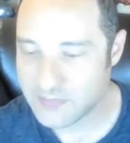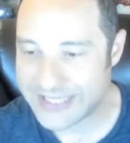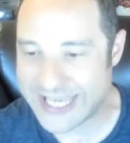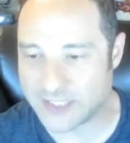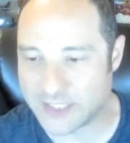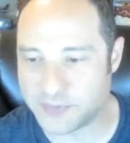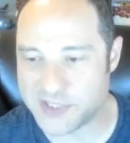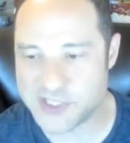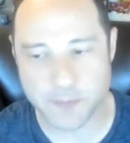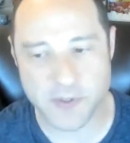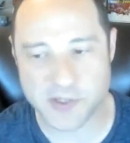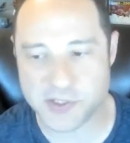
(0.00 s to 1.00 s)
Caleb, please
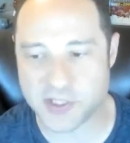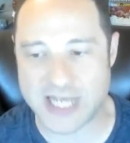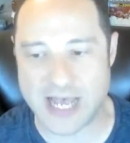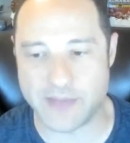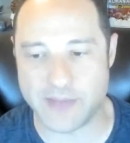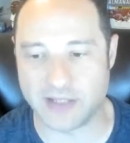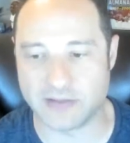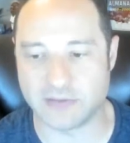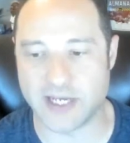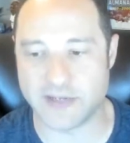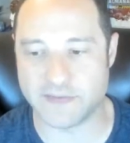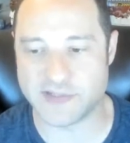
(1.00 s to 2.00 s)
don't post your comment
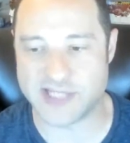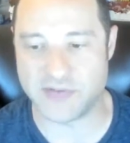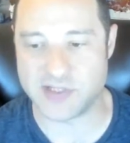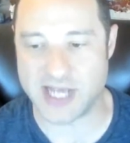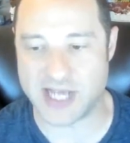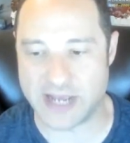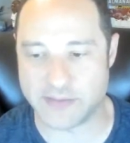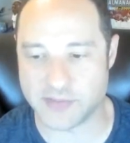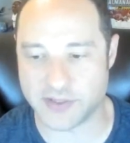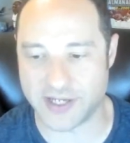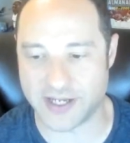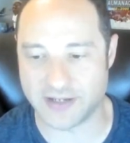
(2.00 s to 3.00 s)
like 7
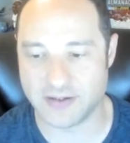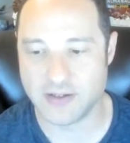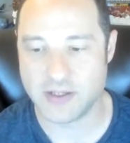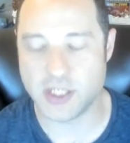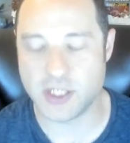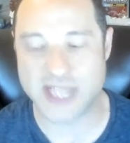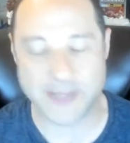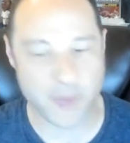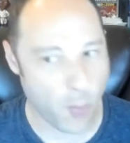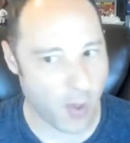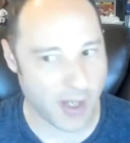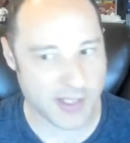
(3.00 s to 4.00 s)
times, okay? You can type
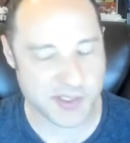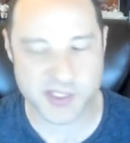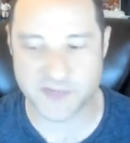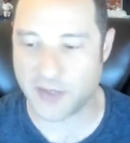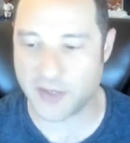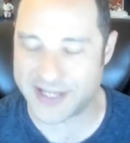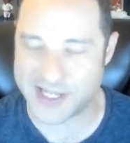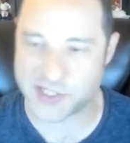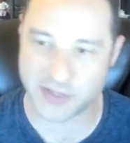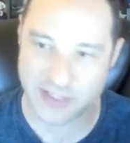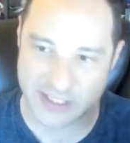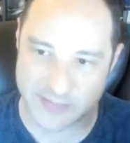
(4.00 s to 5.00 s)
it once. If I don't
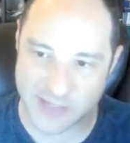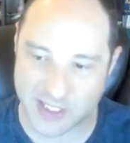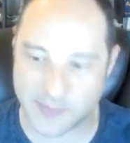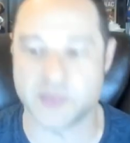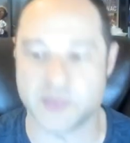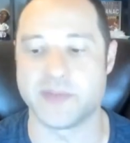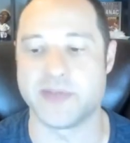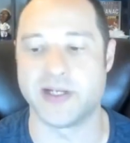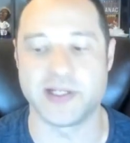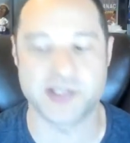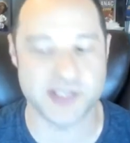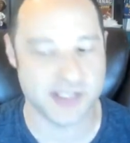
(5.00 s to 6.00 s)
answer it, give me a couple more
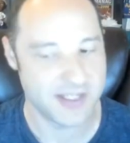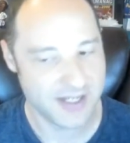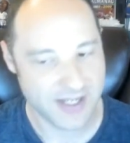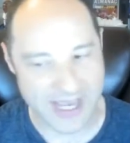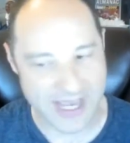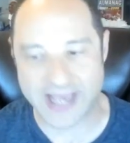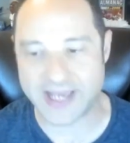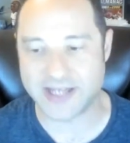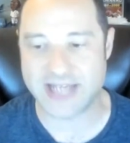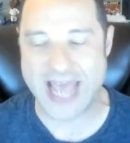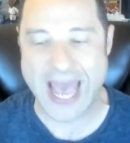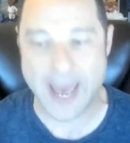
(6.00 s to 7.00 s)
minutes.
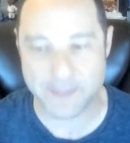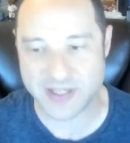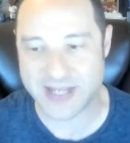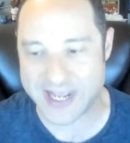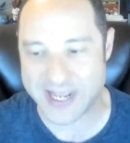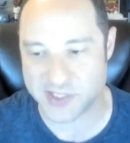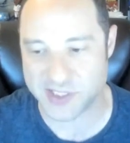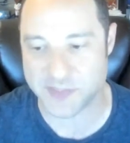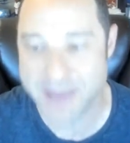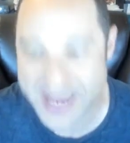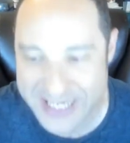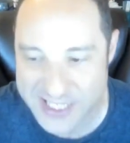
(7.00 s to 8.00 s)
And happy to answer as
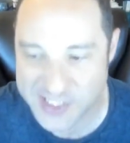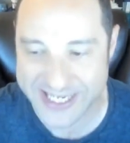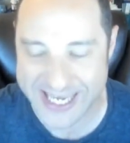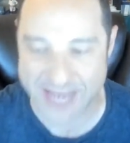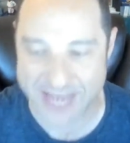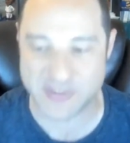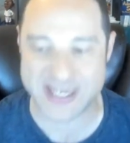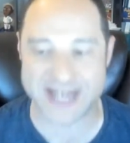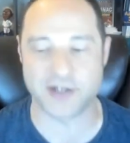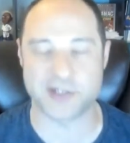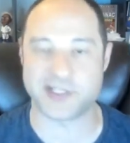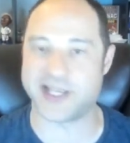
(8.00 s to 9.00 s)
many as I can. But you got
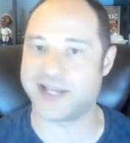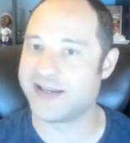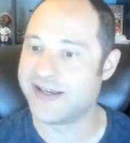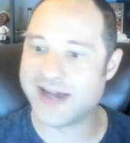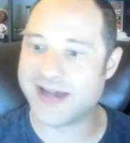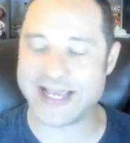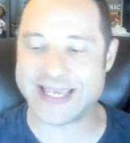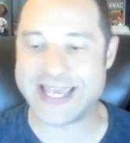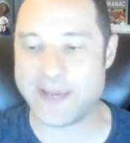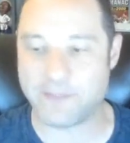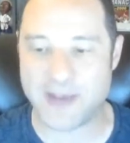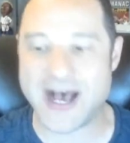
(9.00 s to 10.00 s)
to understand, I
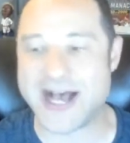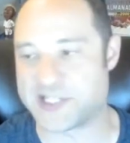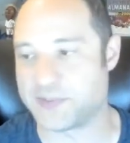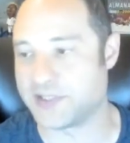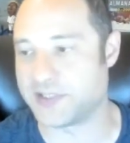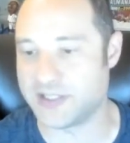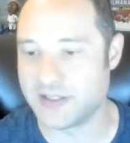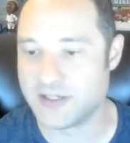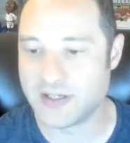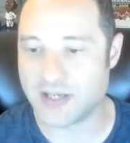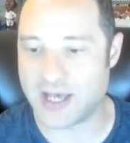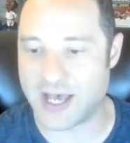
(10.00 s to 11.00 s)
can't possibly
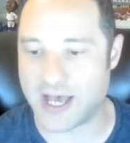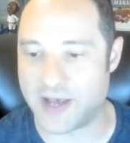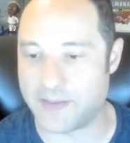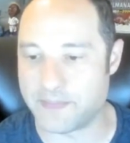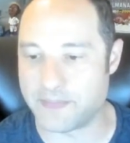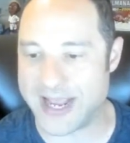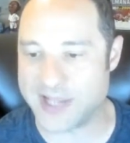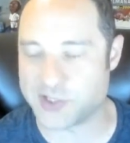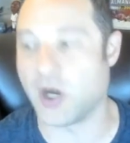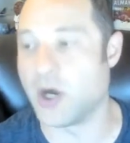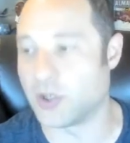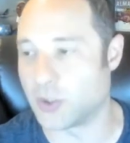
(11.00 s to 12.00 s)

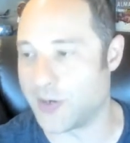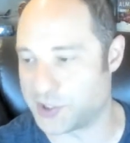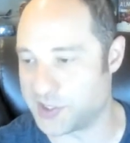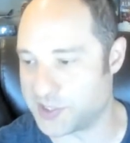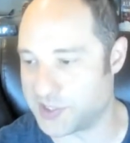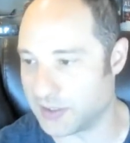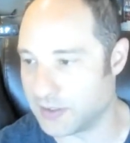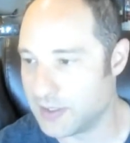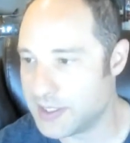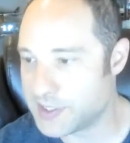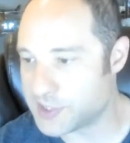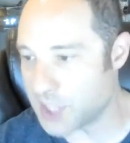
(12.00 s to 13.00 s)
answer all questions here.
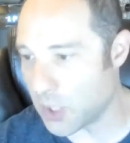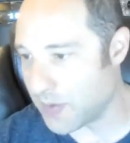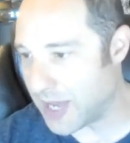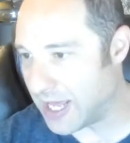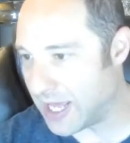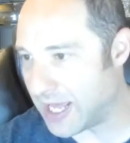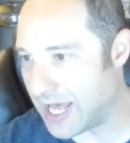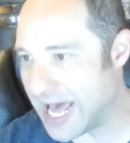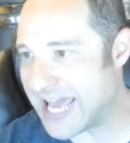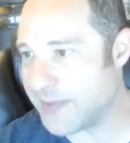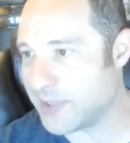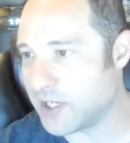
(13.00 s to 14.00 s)
So,
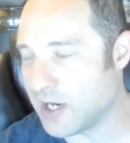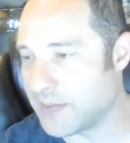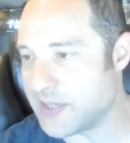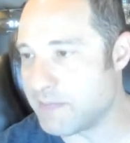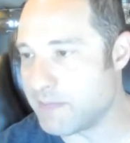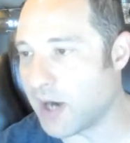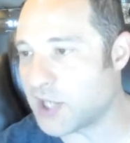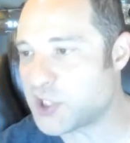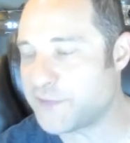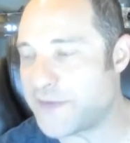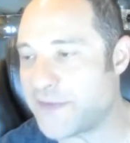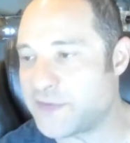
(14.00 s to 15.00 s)
I am on Harmony
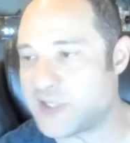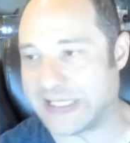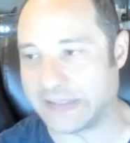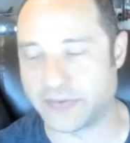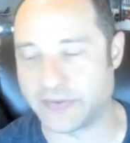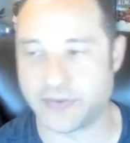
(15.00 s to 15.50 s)
March 15th.